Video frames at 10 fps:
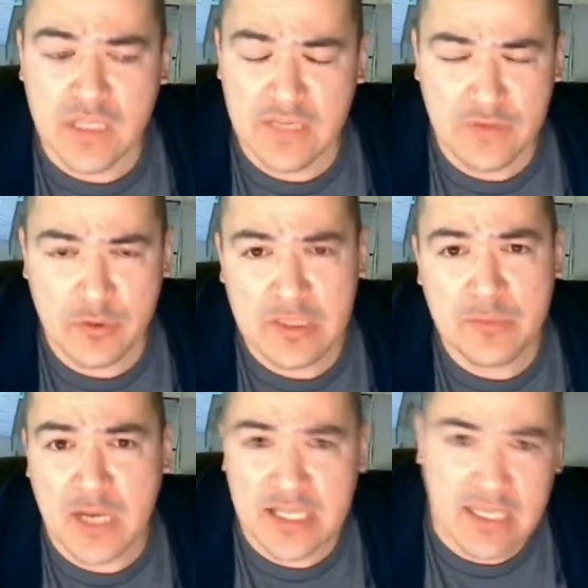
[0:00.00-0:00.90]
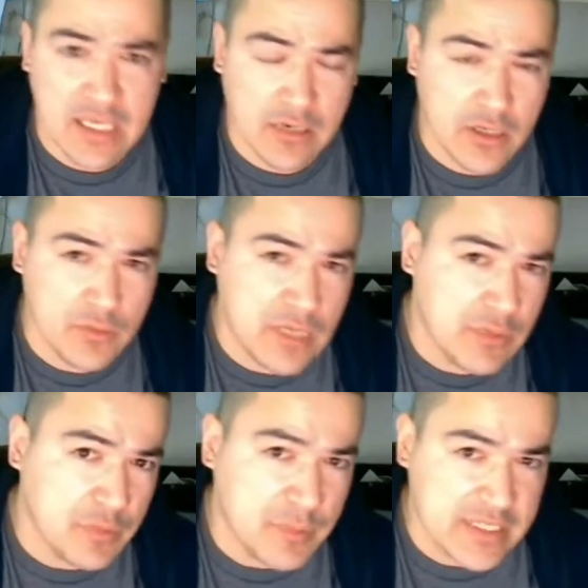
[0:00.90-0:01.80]
if you really want to get carried away
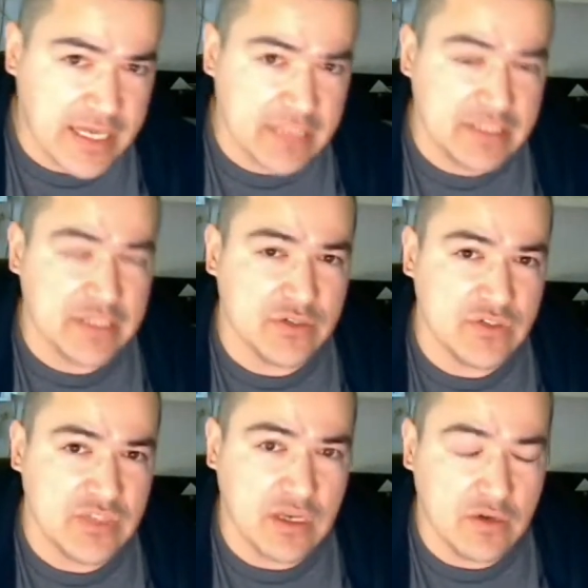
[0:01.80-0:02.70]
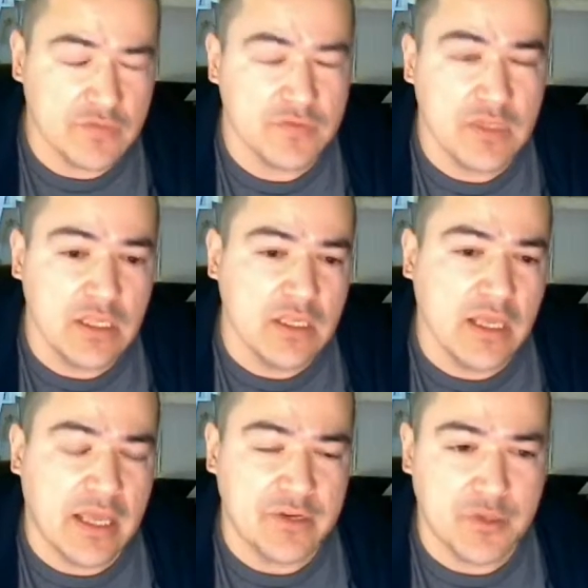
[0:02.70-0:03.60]
with protecting yourself
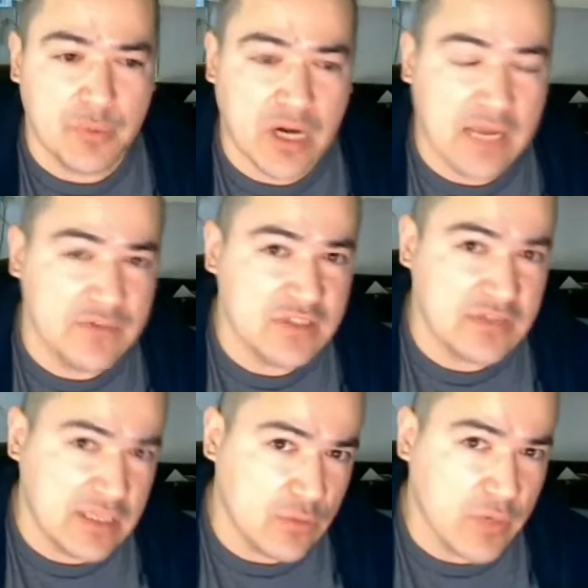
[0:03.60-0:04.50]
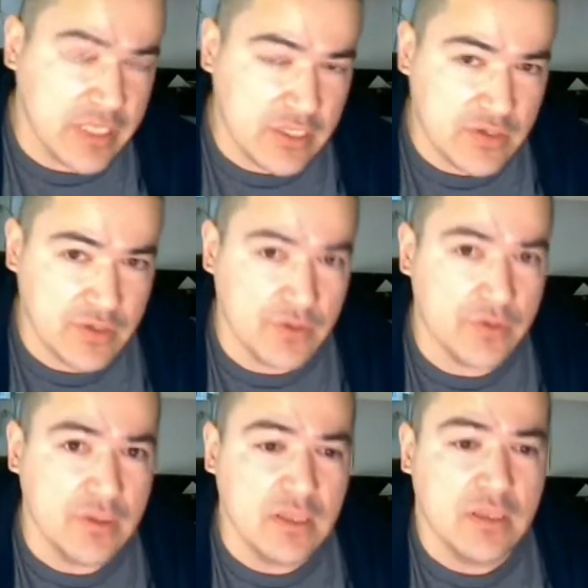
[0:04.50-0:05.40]
and your privacy and what you
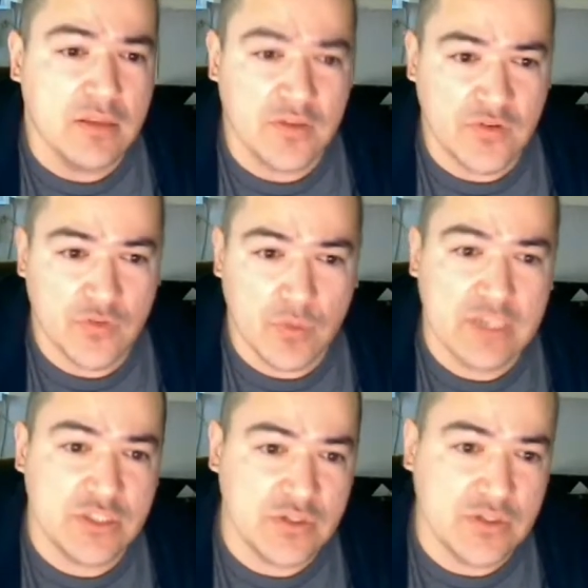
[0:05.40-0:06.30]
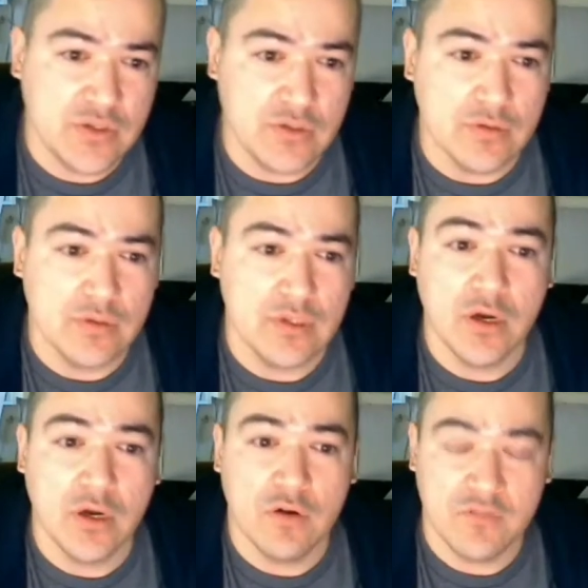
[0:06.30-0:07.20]
do, this is what you do. You
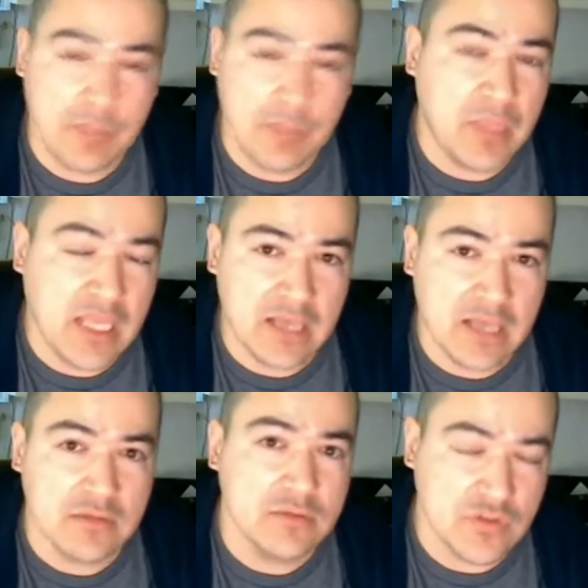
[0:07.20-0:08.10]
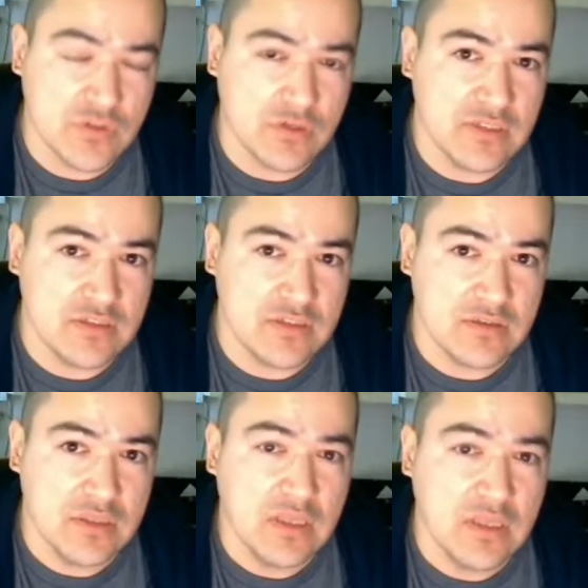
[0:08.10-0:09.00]
go VPN
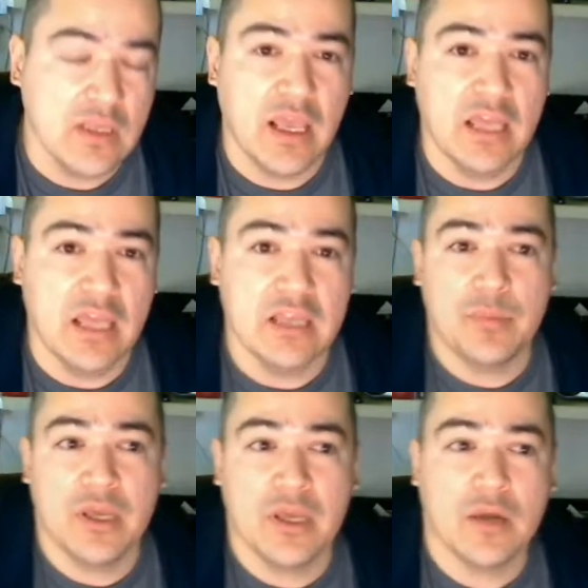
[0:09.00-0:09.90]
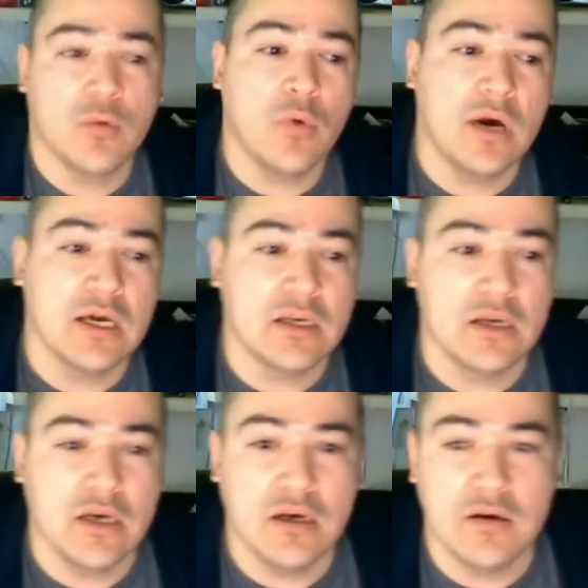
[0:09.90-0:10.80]
service and you pick one
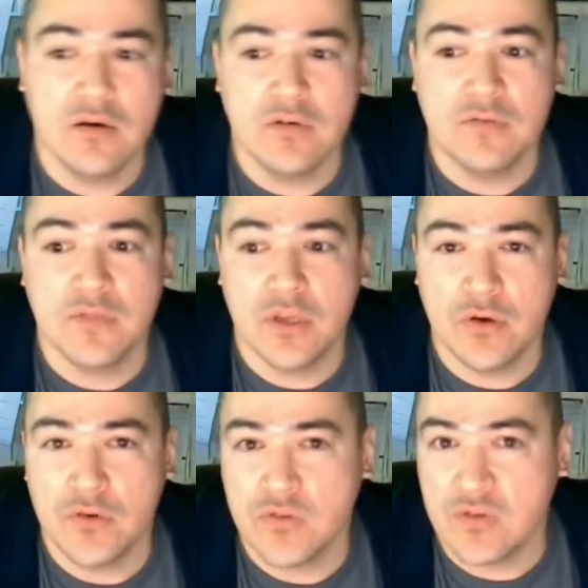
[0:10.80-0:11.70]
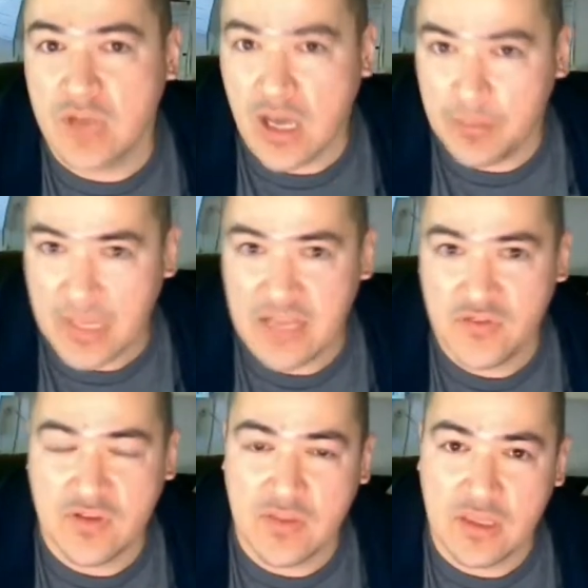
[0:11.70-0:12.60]
of those not
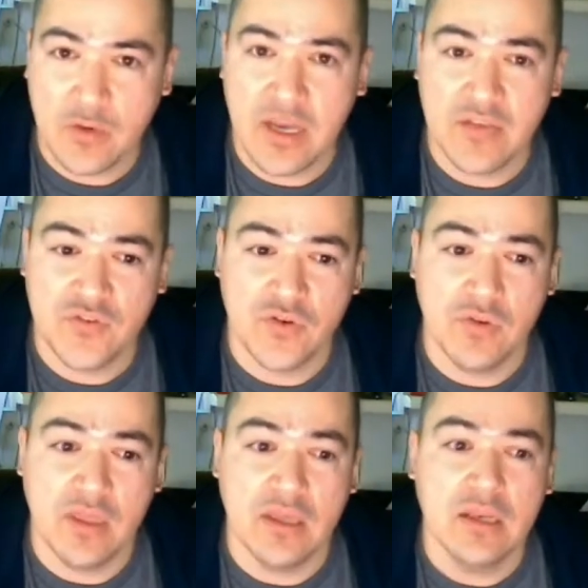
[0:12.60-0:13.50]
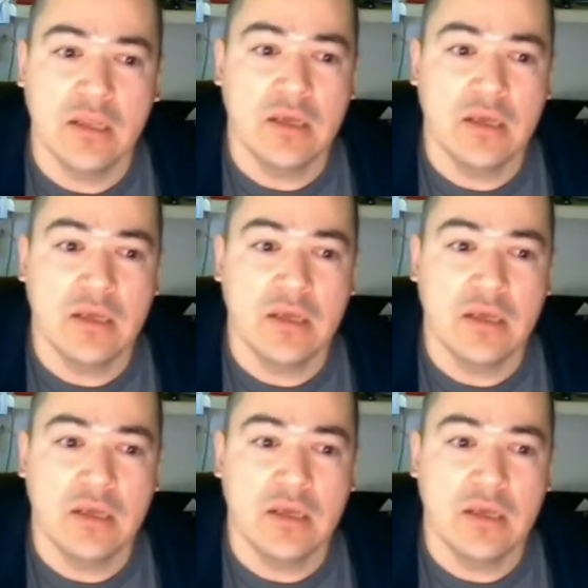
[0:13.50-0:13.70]
based in the U.S. so that